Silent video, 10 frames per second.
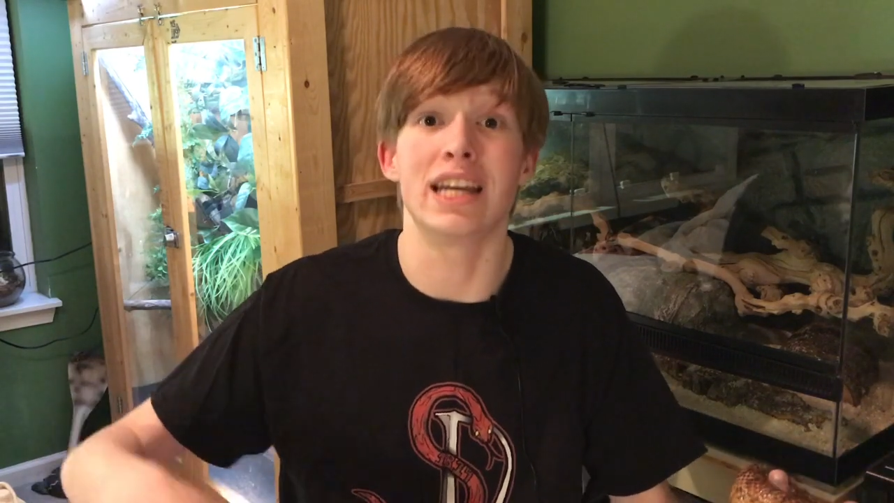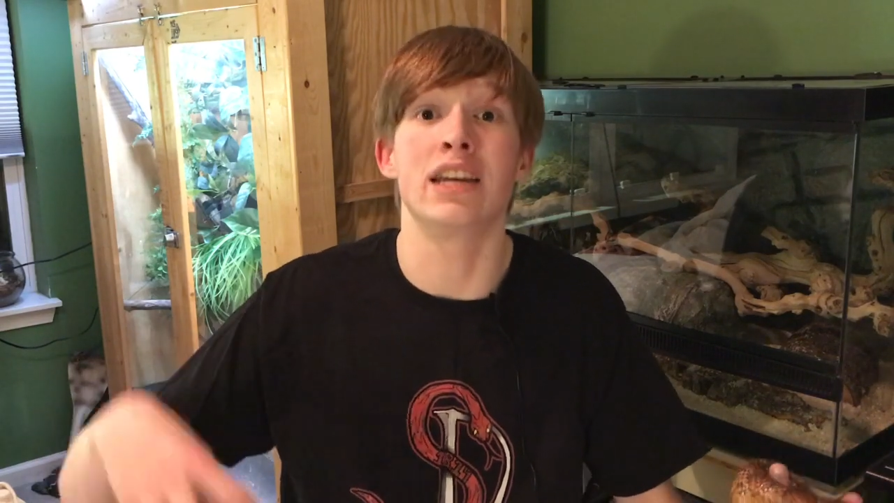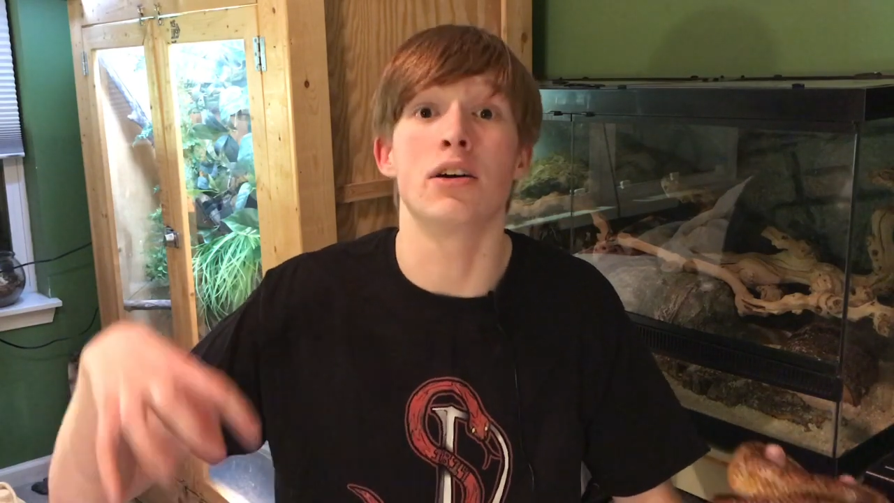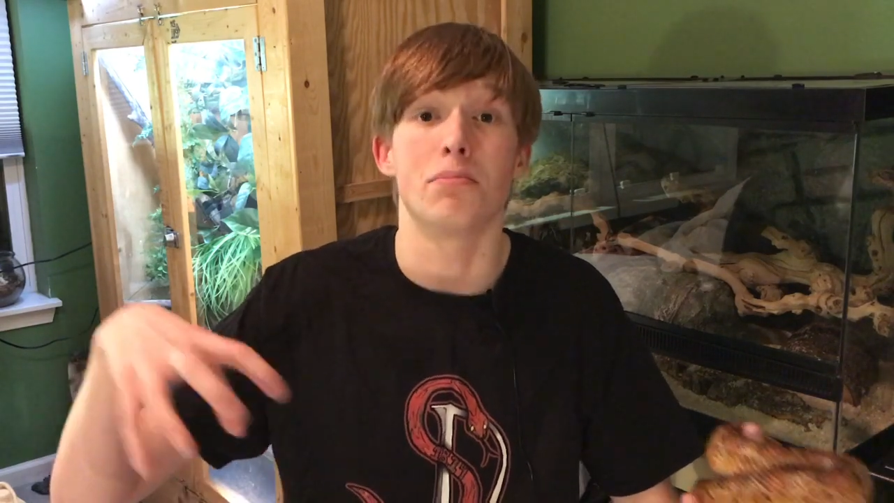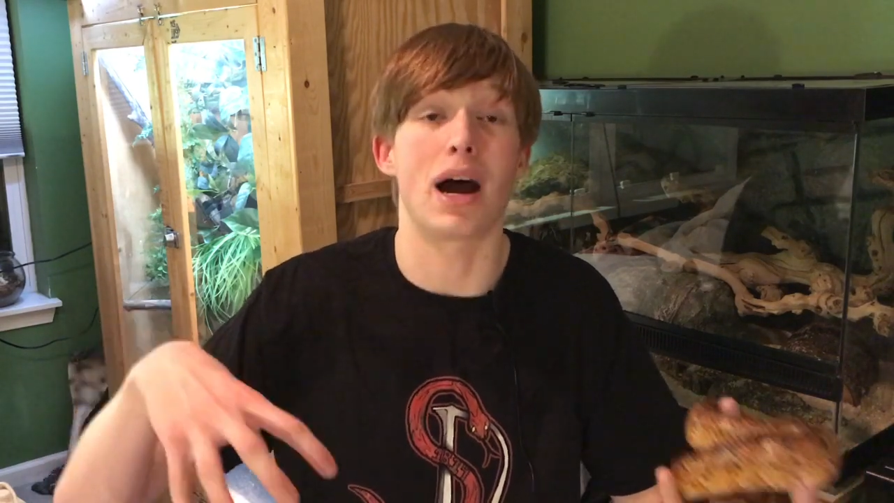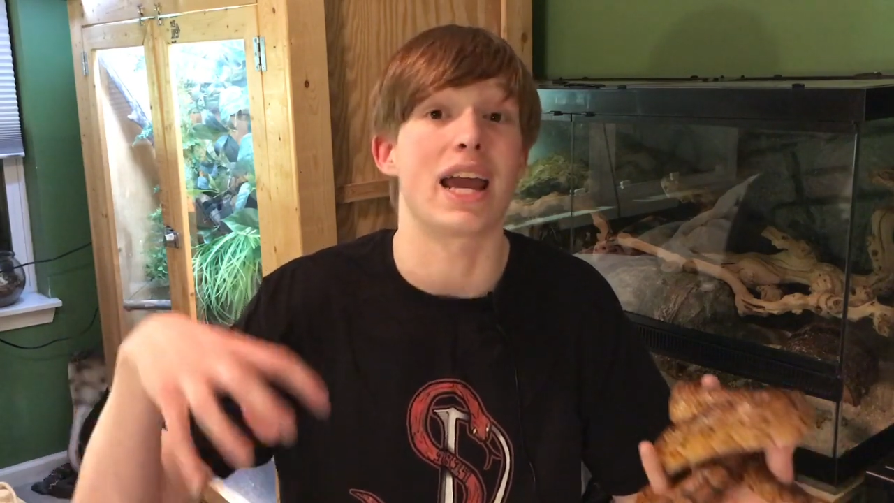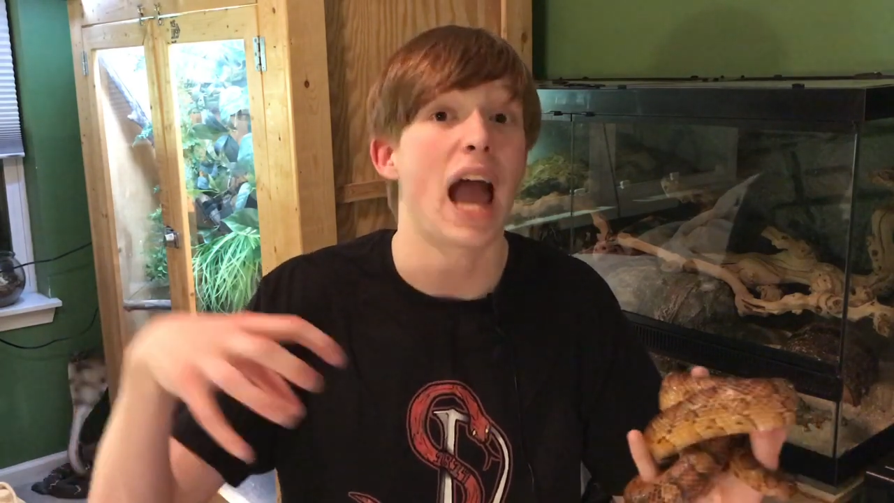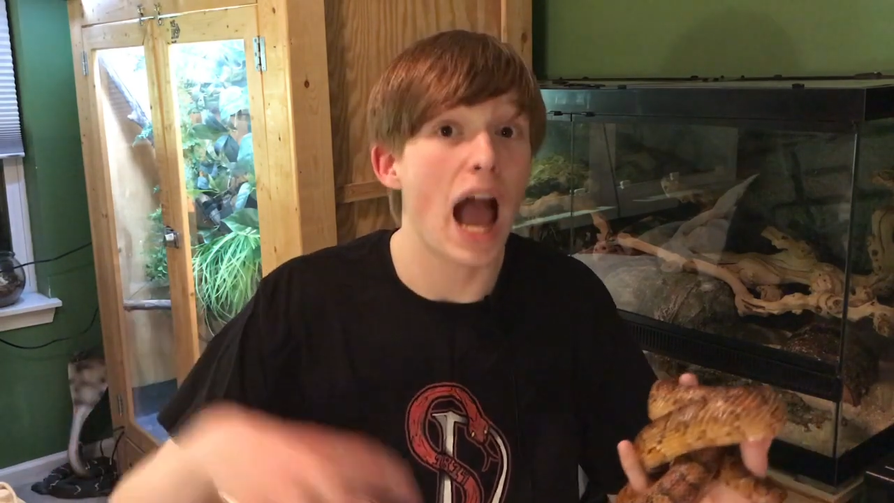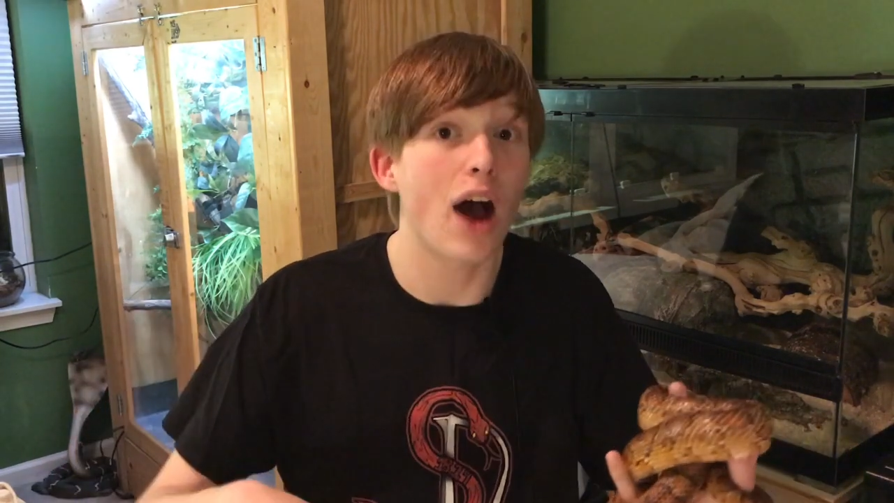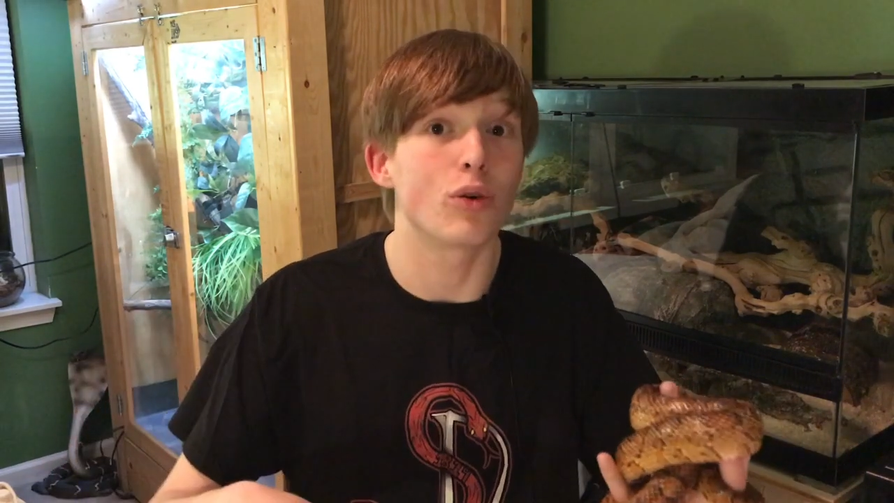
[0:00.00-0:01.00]
in my
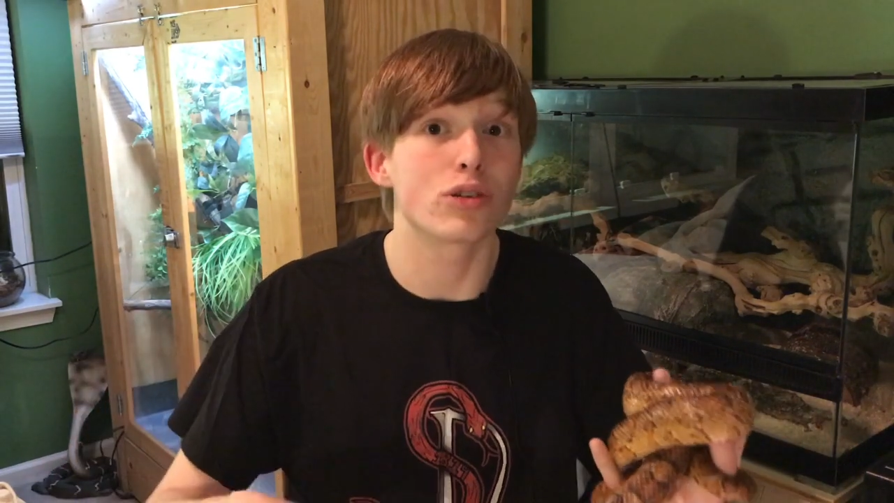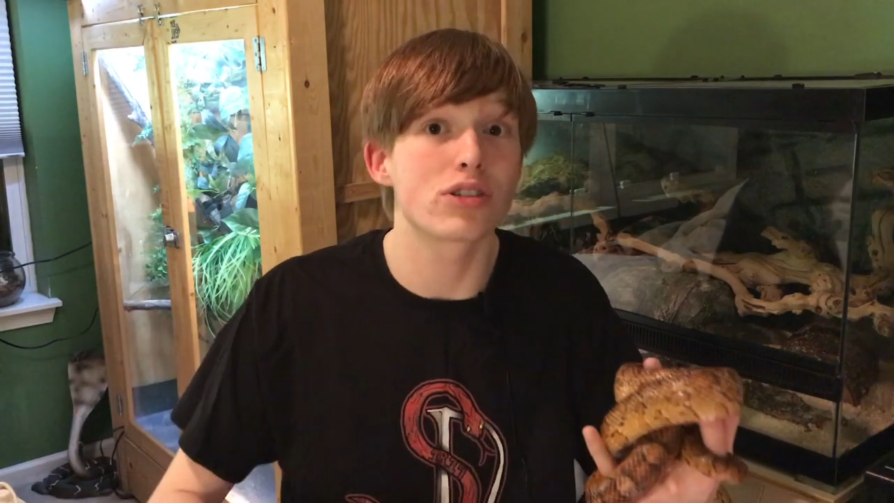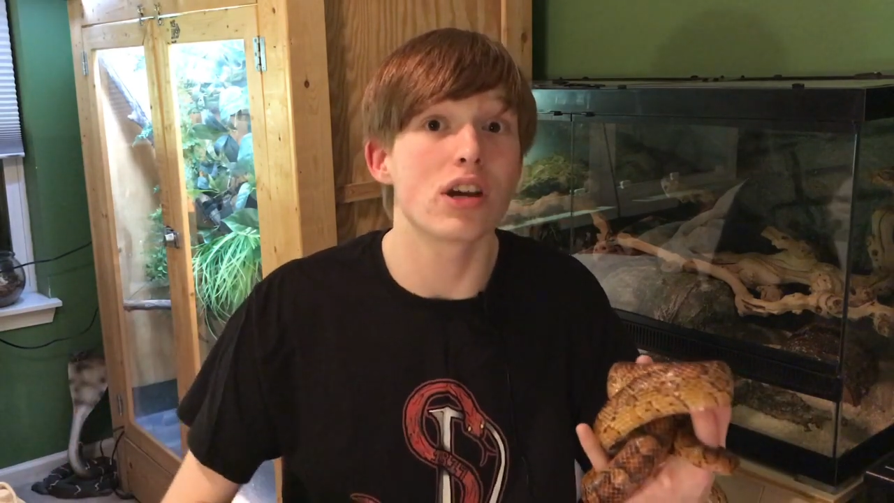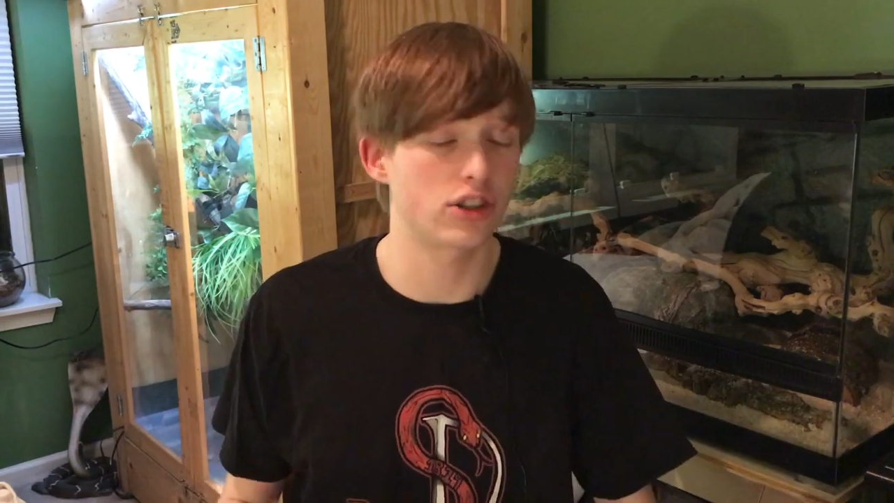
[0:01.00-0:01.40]
house.